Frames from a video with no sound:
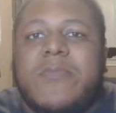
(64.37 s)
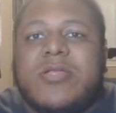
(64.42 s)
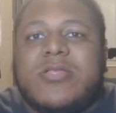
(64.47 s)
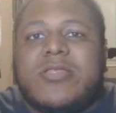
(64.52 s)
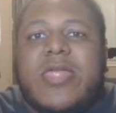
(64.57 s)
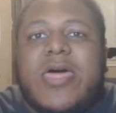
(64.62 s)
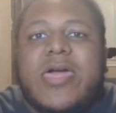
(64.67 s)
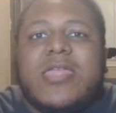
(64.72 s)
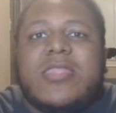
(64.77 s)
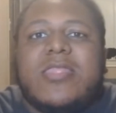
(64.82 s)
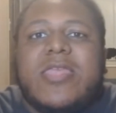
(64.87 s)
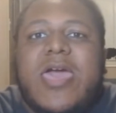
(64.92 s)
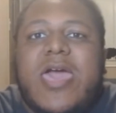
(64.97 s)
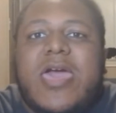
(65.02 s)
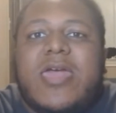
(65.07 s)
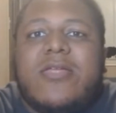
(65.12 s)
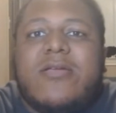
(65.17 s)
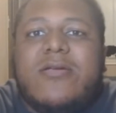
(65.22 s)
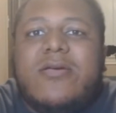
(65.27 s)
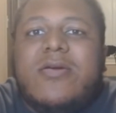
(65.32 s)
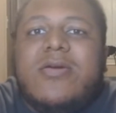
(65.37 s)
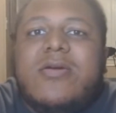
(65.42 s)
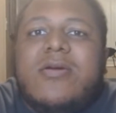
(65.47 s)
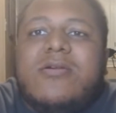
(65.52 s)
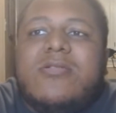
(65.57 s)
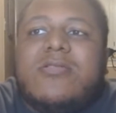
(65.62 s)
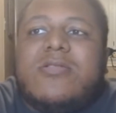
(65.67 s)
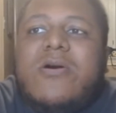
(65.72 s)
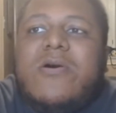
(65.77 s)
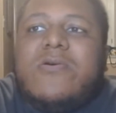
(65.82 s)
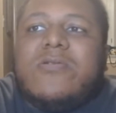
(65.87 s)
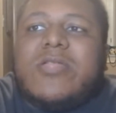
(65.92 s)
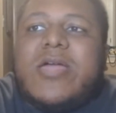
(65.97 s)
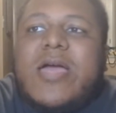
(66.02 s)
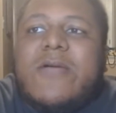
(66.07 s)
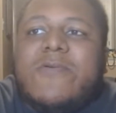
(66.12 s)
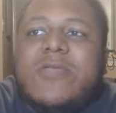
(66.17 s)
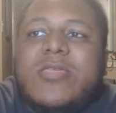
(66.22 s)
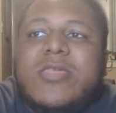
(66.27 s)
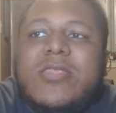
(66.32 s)
like that, so it's like I
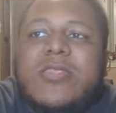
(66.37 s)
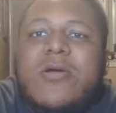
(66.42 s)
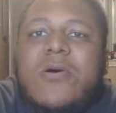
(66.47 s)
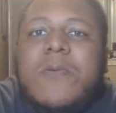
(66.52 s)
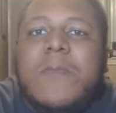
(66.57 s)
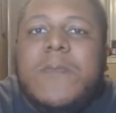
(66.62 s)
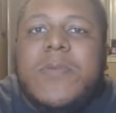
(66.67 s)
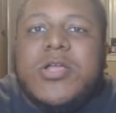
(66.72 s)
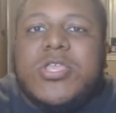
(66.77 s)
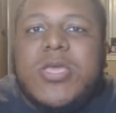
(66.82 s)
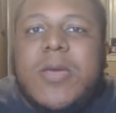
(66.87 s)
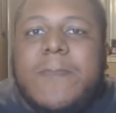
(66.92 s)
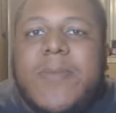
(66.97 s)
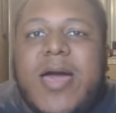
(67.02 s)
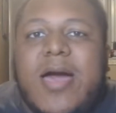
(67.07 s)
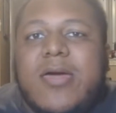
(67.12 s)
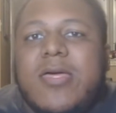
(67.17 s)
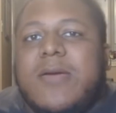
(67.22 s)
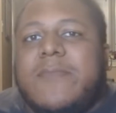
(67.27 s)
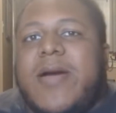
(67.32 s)
really didn't know much about him.